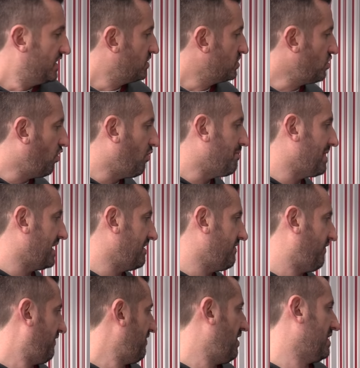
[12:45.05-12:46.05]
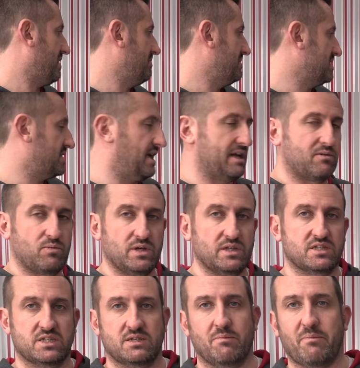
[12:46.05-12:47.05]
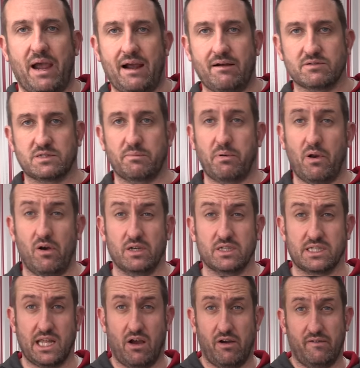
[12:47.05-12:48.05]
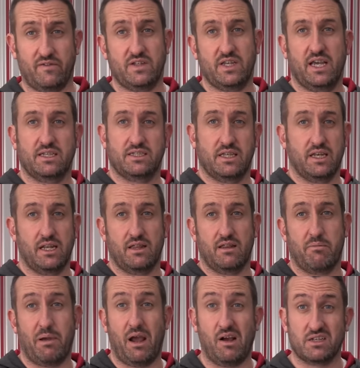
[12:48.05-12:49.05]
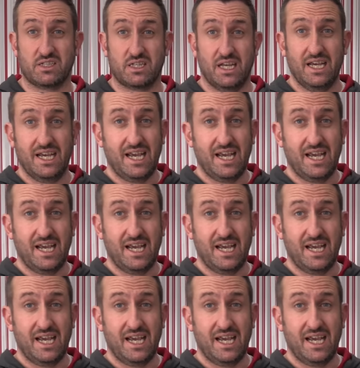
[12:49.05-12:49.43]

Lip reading: Normally, for argument's sake, with some power supplies that I've tested in the past,